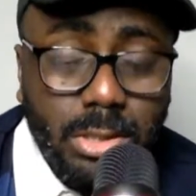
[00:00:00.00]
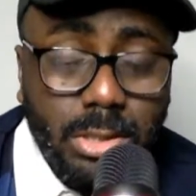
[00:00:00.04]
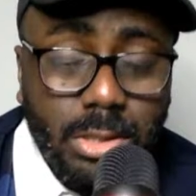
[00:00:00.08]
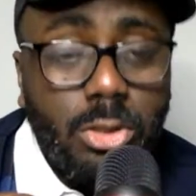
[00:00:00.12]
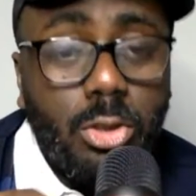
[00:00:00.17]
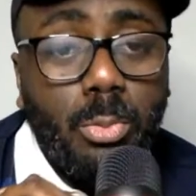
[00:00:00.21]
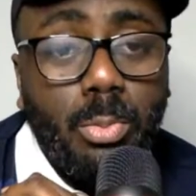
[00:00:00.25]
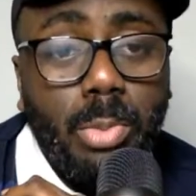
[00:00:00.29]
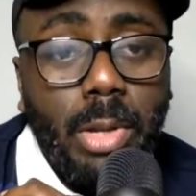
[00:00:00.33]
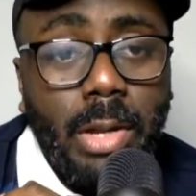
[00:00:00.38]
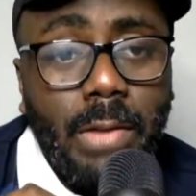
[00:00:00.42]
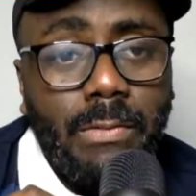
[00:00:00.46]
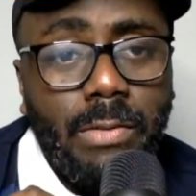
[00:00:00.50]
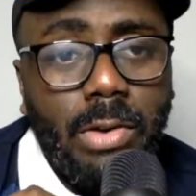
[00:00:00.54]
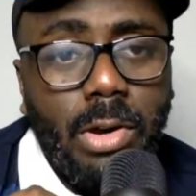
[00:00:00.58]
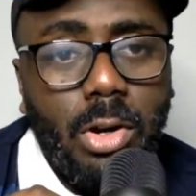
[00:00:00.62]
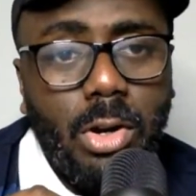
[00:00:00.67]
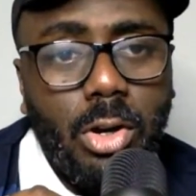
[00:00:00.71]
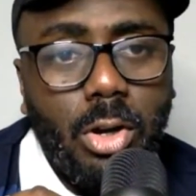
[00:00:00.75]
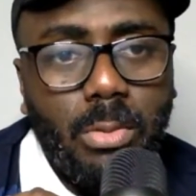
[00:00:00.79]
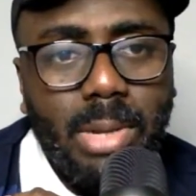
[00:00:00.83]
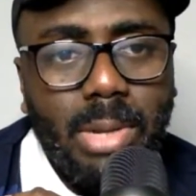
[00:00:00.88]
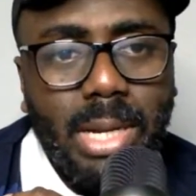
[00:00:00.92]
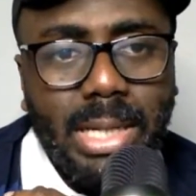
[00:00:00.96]
to play for a
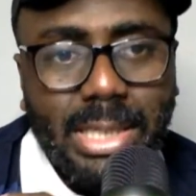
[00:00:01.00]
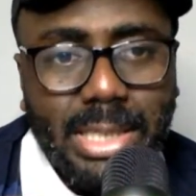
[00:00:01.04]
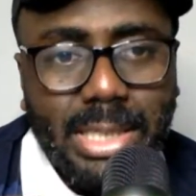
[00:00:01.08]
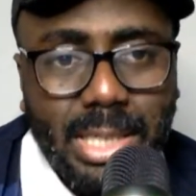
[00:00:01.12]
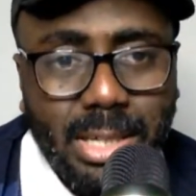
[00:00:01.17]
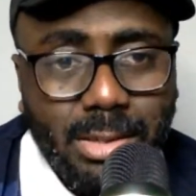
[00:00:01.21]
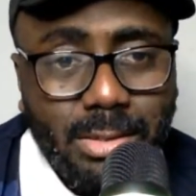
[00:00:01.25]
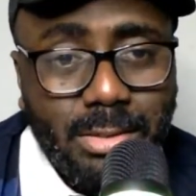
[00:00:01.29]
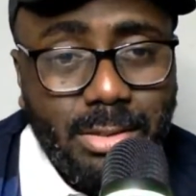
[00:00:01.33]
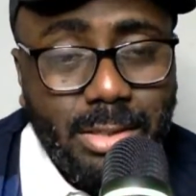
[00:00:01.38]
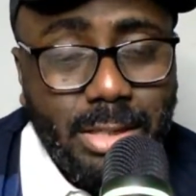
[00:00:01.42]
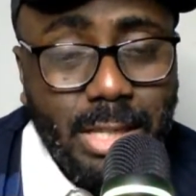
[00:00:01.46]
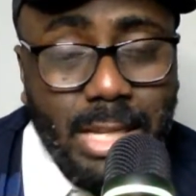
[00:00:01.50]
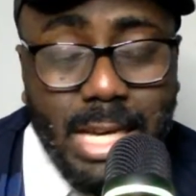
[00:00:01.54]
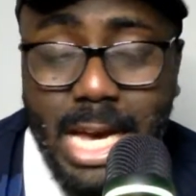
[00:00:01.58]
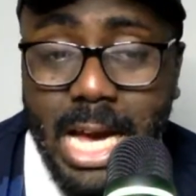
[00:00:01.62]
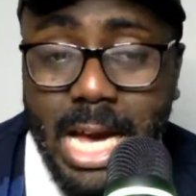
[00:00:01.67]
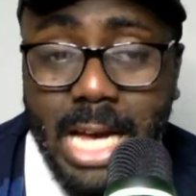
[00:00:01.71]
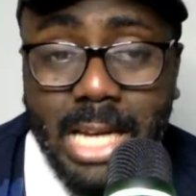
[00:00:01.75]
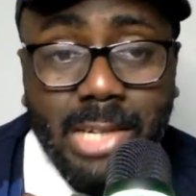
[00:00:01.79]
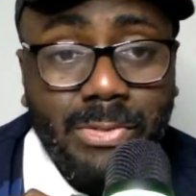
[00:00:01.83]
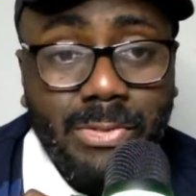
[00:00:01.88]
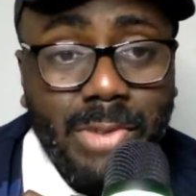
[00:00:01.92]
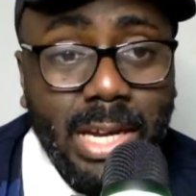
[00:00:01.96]
club like Chelsea,
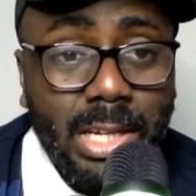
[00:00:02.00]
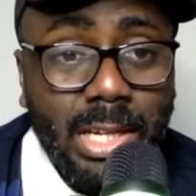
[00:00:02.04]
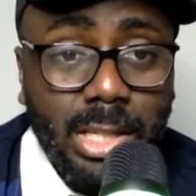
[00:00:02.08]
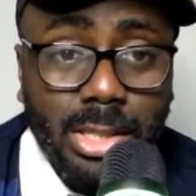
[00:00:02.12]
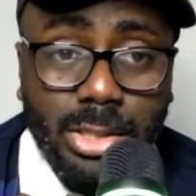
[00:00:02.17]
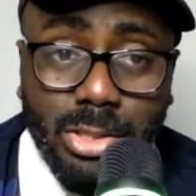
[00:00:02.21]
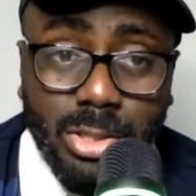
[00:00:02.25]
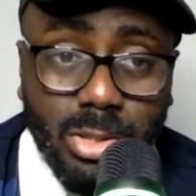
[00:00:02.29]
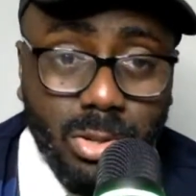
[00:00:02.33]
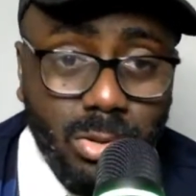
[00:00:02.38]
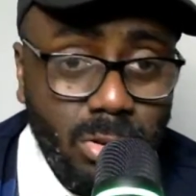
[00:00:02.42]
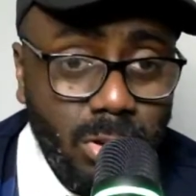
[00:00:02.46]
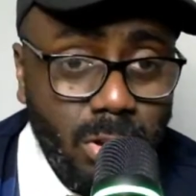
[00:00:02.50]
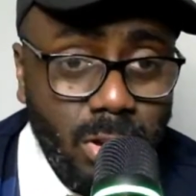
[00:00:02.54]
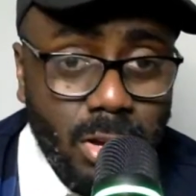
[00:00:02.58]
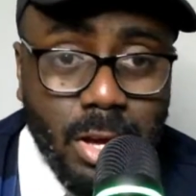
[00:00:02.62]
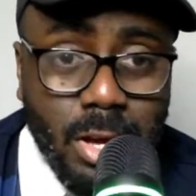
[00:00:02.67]
and rightly so.